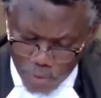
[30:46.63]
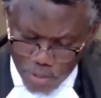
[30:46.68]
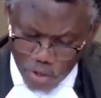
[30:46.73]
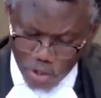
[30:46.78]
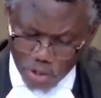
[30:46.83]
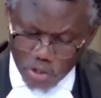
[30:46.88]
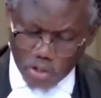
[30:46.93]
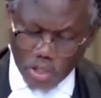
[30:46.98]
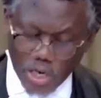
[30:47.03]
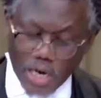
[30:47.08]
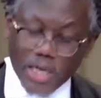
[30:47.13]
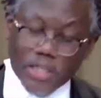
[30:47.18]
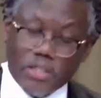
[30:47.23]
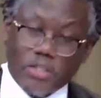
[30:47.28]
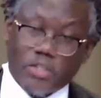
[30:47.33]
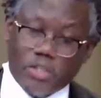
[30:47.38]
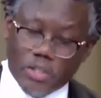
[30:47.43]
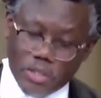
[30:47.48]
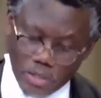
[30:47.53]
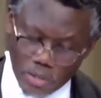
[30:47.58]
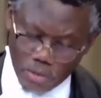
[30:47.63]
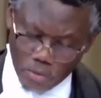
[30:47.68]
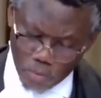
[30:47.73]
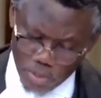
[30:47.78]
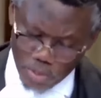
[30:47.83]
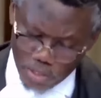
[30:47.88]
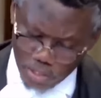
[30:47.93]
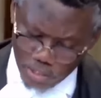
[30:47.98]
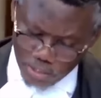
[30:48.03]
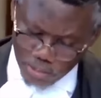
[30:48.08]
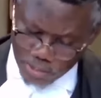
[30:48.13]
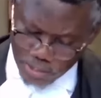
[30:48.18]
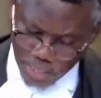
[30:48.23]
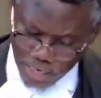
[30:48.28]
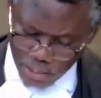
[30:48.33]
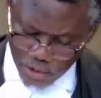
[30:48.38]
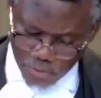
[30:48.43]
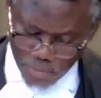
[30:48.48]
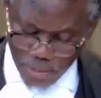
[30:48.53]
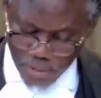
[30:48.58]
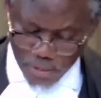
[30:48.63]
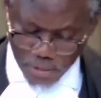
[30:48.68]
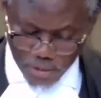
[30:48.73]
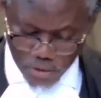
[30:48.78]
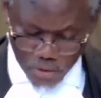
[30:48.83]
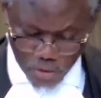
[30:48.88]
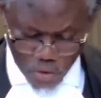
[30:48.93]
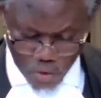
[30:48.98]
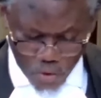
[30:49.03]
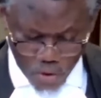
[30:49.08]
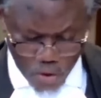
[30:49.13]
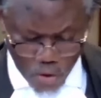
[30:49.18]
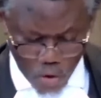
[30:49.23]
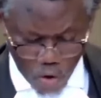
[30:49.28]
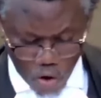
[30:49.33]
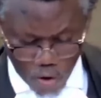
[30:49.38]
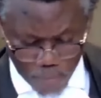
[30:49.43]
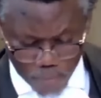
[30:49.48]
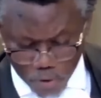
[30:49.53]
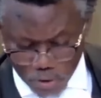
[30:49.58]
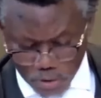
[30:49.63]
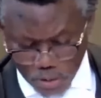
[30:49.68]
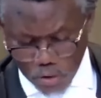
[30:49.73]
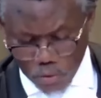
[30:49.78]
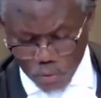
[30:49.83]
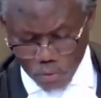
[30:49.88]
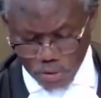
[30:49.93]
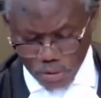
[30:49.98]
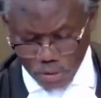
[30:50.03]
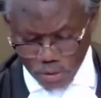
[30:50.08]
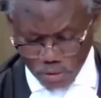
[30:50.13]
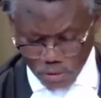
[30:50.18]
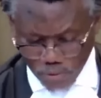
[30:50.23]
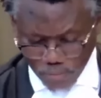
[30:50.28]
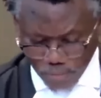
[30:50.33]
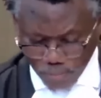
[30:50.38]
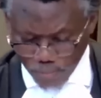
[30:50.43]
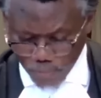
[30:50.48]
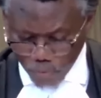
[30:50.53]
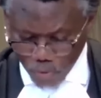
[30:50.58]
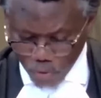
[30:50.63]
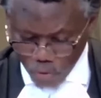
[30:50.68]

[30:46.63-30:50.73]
they were not charged with incitement or prosecuted.